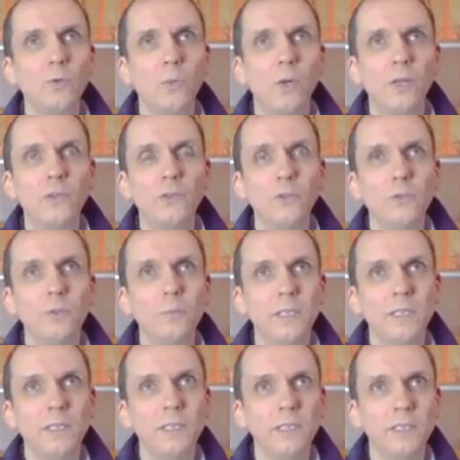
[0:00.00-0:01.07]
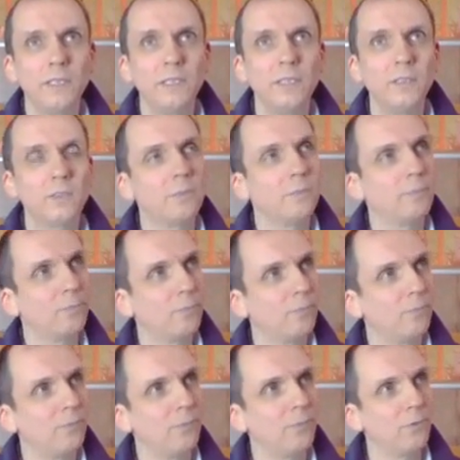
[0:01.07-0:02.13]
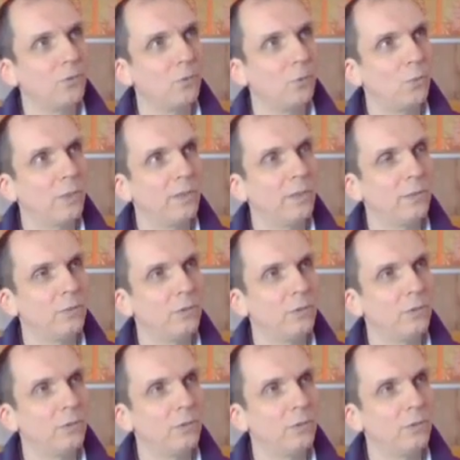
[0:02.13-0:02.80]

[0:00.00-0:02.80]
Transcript: want to be killed. So what?